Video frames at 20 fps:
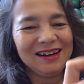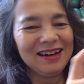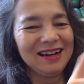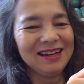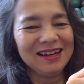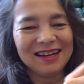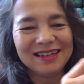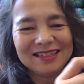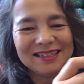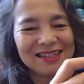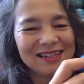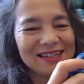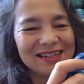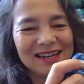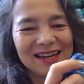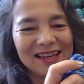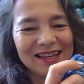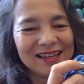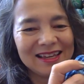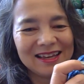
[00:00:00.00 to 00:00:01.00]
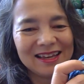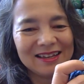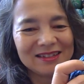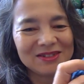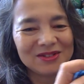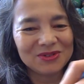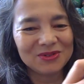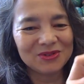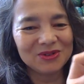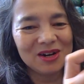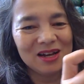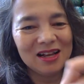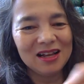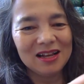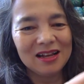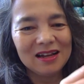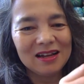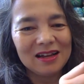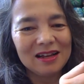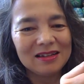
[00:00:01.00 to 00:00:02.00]
I didn't like it at all.
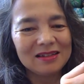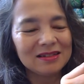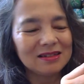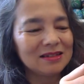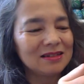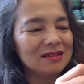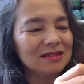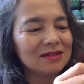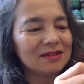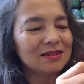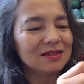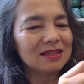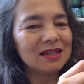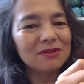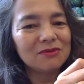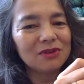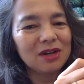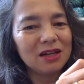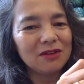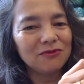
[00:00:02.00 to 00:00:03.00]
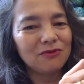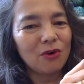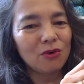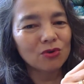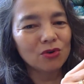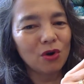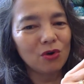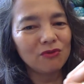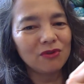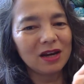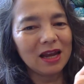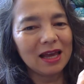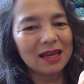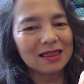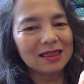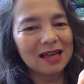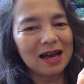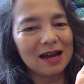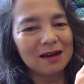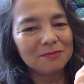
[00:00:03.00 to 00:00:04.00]
It didn't really fold over
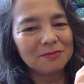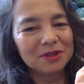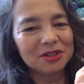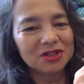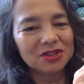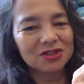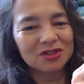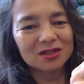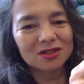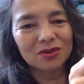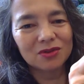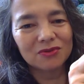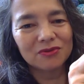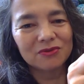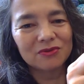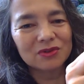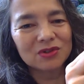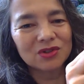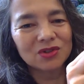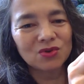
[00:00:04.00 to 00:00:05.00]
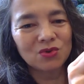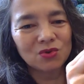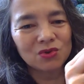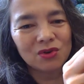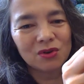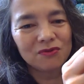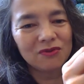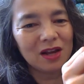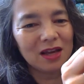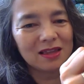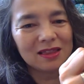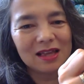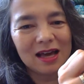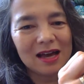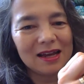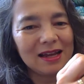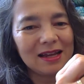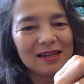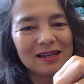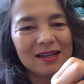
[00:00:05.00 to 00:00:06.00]
like that, but just sort of like
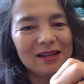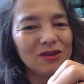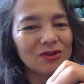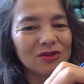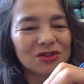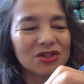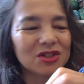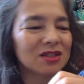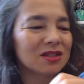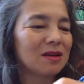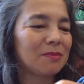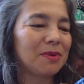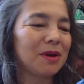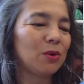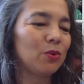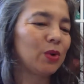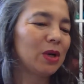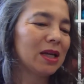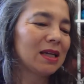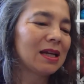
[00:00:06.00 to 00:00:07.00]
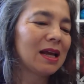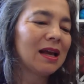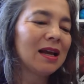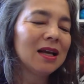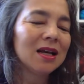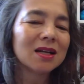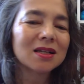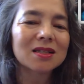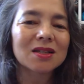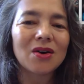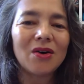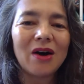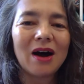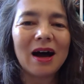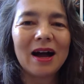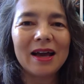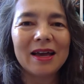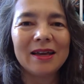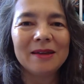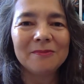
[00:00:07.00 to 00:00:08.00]
that. And it looked just a bit weird. So
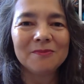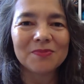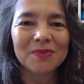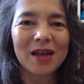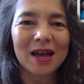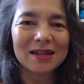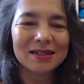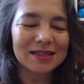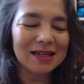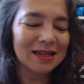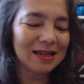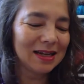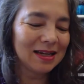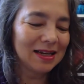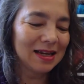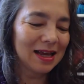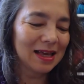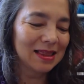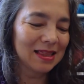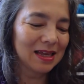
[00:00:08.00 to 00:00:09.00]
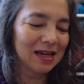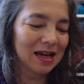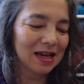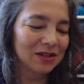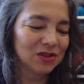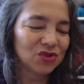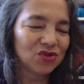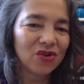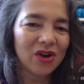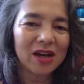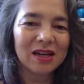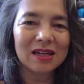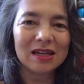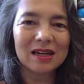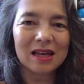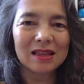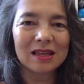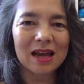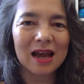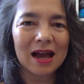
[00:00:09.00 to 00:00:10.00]
I undid it and then I tried
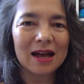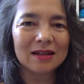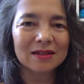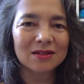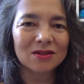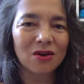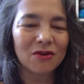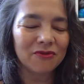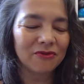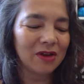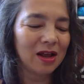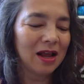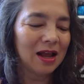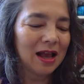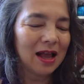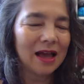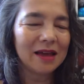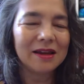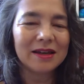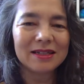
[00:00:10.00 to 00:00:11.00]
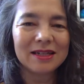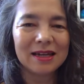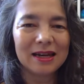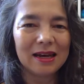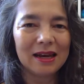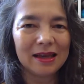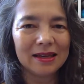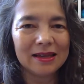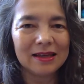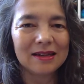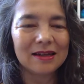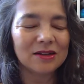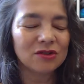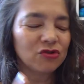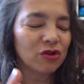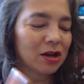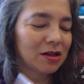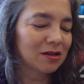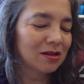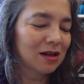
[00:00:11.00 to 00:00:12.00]
another cast off and I didn't like it. And I
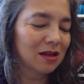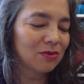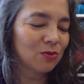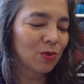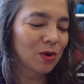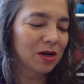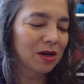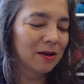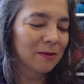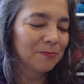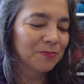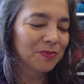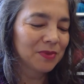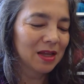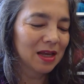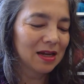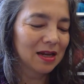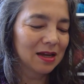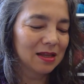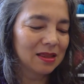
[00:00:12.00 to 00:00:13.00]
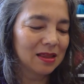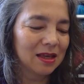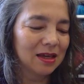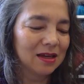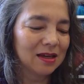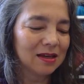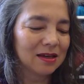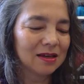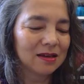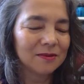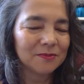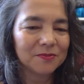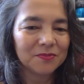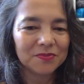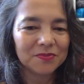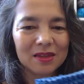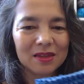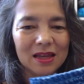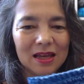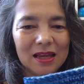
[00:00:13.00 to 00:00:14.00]
tried another one. And I think
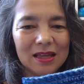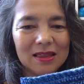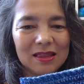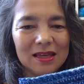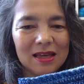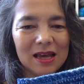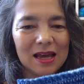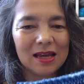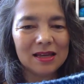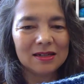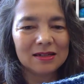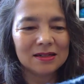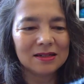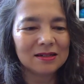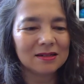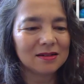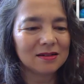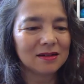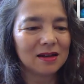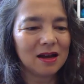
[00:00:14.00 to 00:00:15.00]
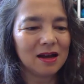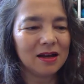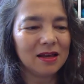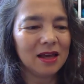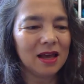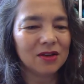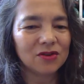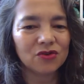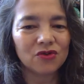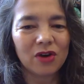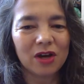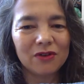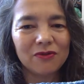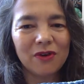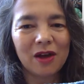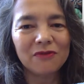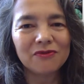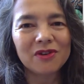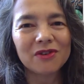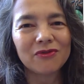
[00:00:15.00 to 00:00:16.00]
in the end, I had tried
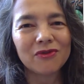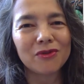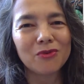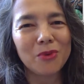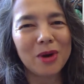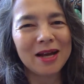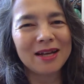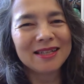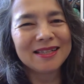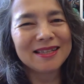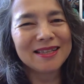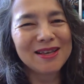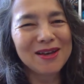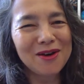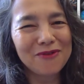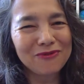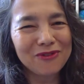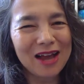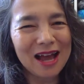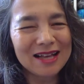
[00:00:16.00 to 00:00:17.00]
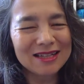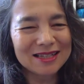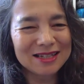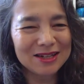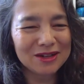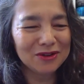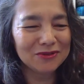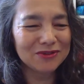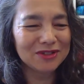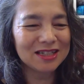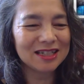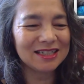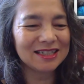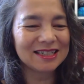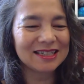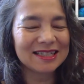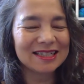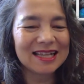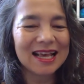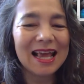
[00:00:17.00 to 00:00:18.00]
5 different ways of casting off
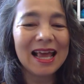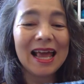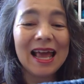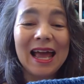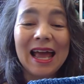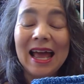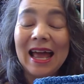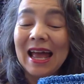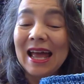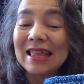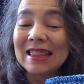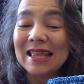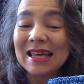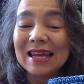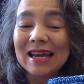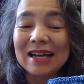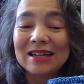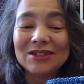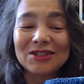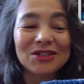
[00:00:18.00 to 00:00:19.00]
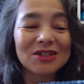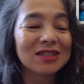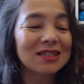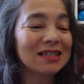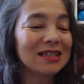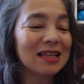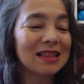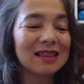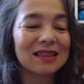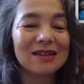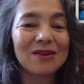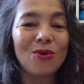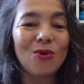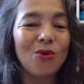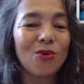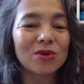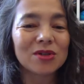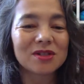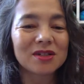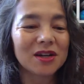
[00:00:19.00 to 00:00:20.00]
stitches. And then I just did the
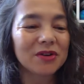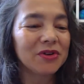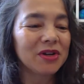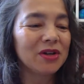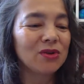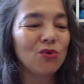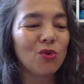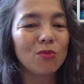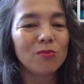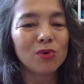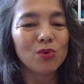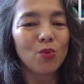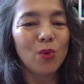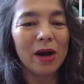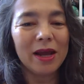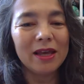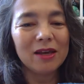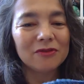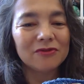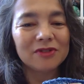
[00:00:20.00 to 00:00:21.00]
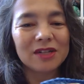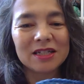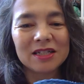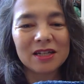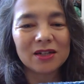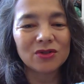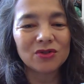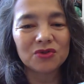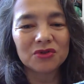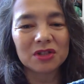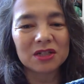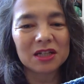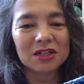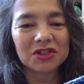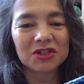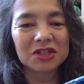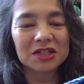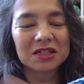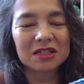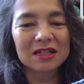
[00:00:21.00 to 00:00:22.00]
ordinary normal way of knitting 2
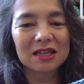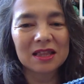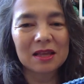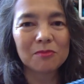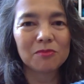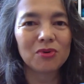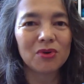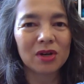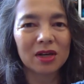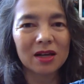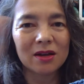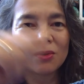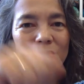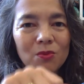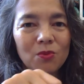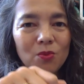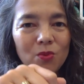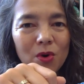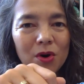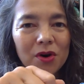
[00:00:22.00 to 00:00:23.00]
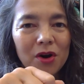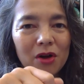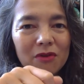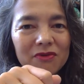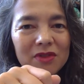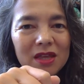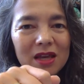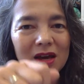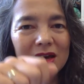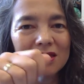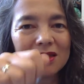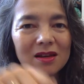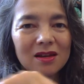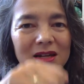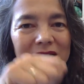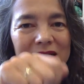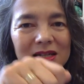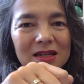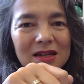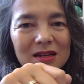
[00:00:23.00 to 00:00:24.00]
stitches and then pulling one over the other,
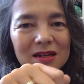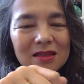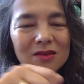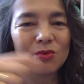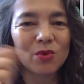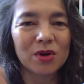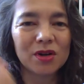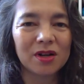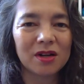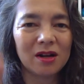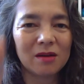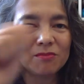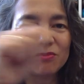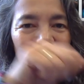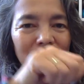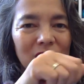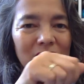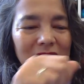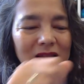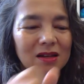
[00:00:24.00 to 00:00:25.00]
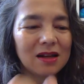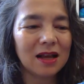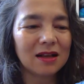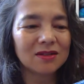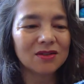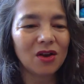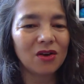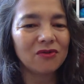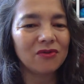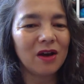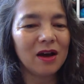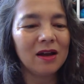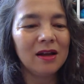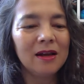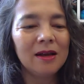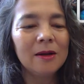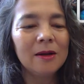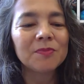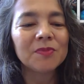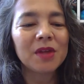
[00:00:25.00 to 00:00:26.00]
knitting another one and then pulling the next over.
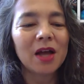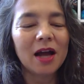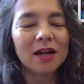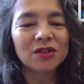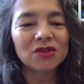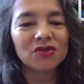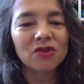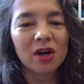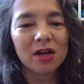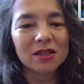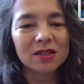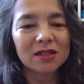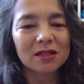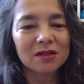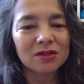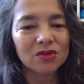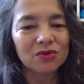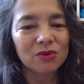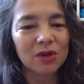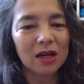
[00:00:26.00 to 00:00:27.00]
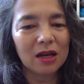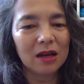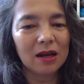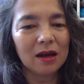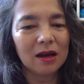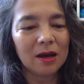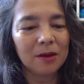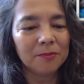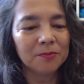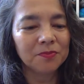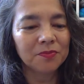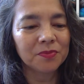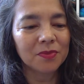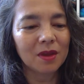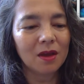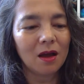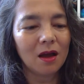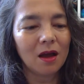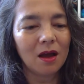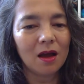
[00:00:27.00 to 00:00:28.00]
I tried to do it
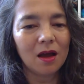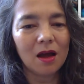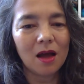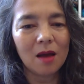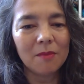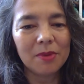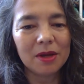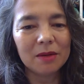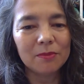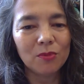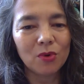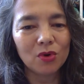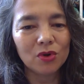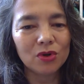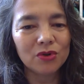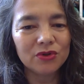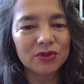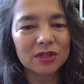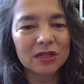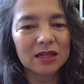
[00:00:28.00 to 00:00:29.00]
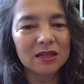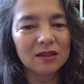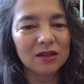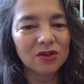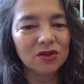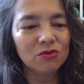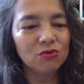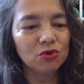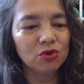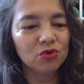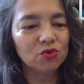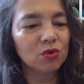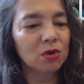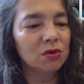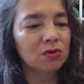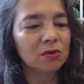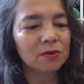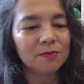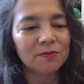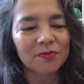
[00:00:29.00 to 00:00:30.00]
a bit more loosely than
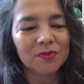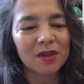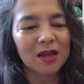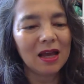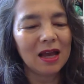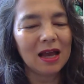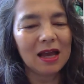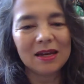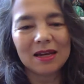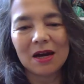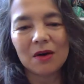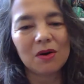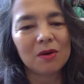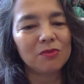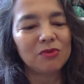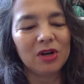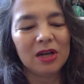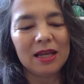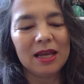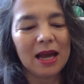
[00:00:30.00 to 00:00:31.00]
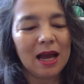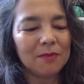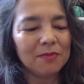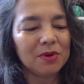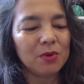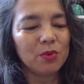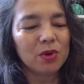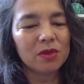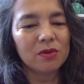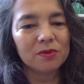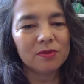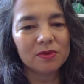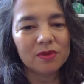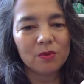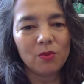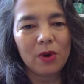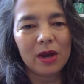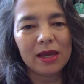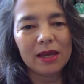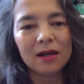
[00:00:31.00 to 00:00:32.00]
usual. And now I'm really happy with the
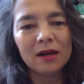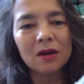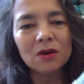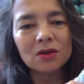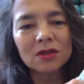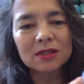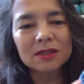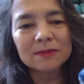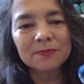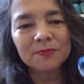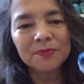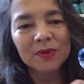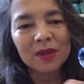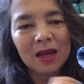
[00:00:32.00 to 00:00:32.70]
way it looks.